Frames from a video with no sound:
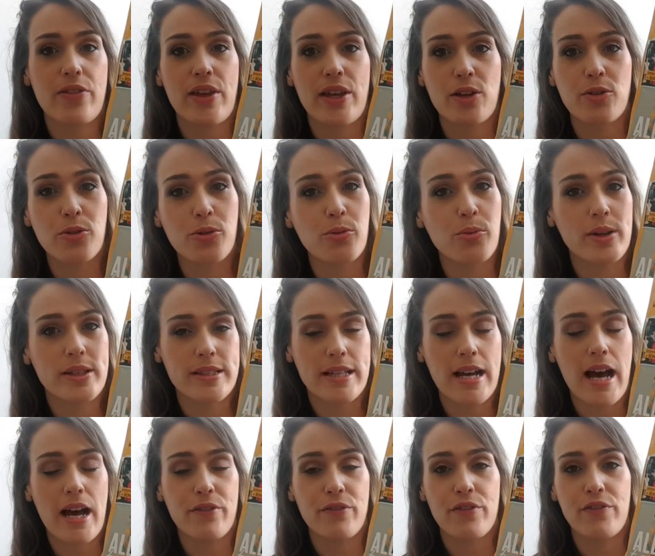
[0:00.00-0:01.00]
They always
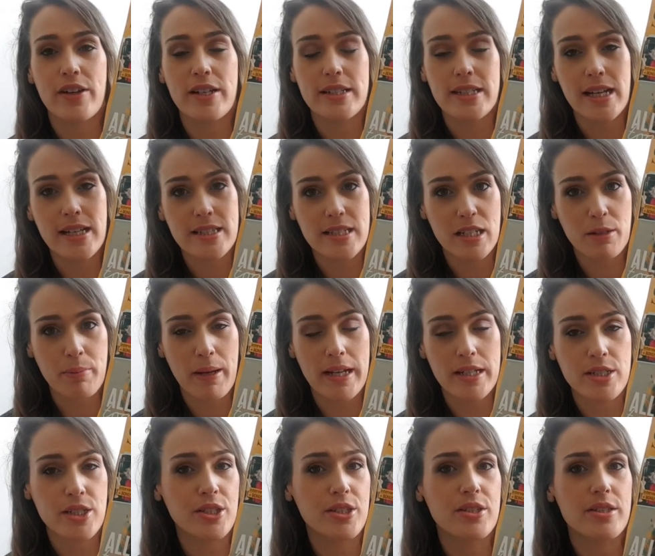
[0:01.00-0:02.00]
have fantastic
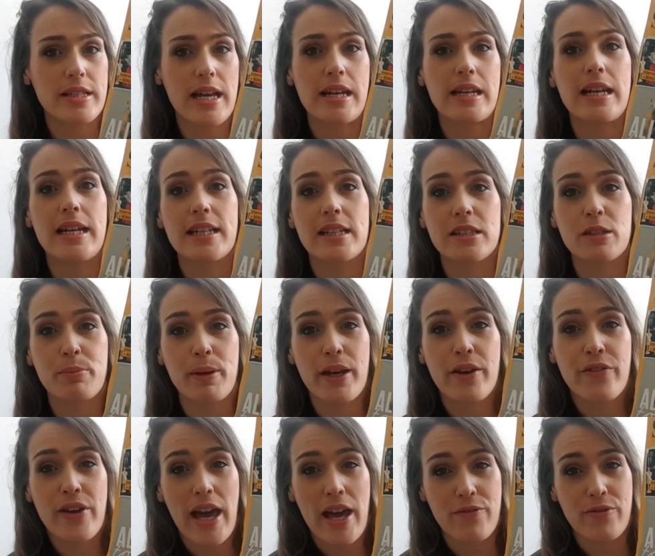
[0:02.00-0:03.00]
patterns and a little bit
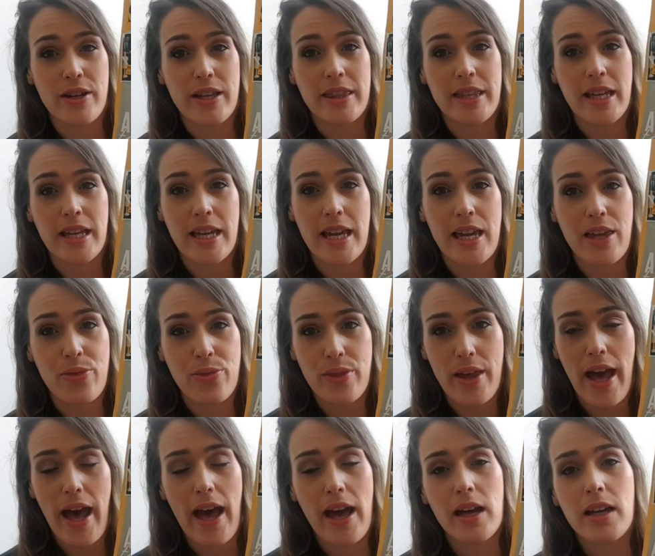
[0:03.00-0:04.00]
of everything in
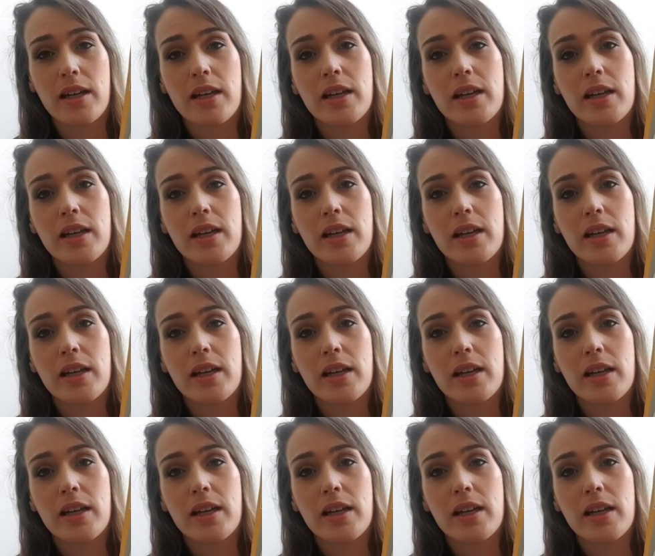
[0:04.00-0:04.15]
there.